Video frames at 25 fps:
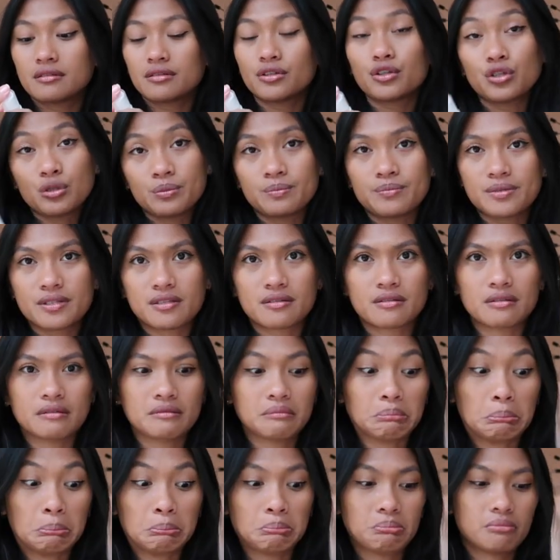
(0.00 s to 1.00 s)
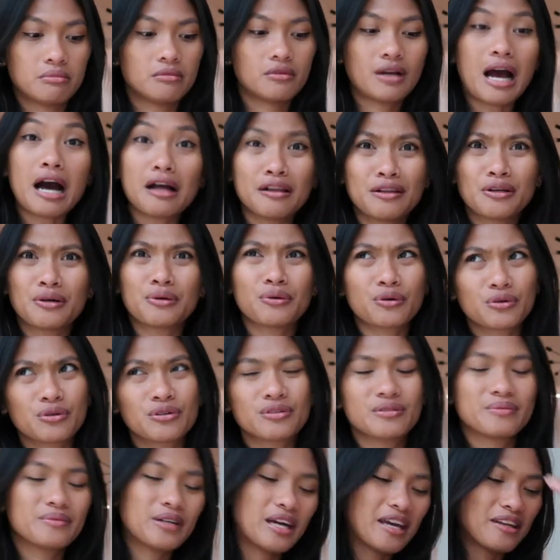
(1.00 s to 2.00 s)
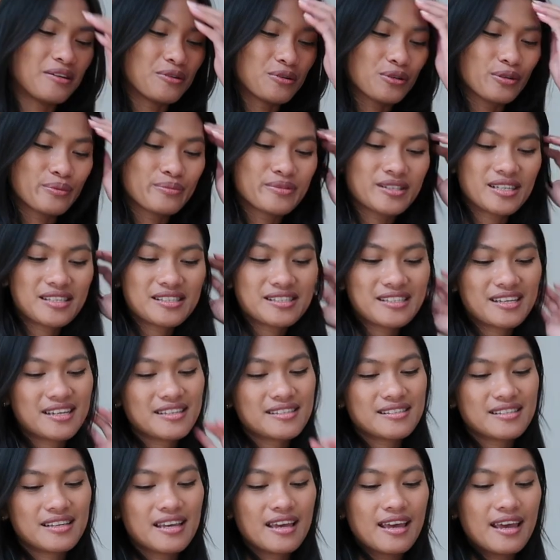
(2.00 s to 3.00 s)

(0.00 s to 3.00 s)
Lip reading: herbs, aloe and herbs, it says.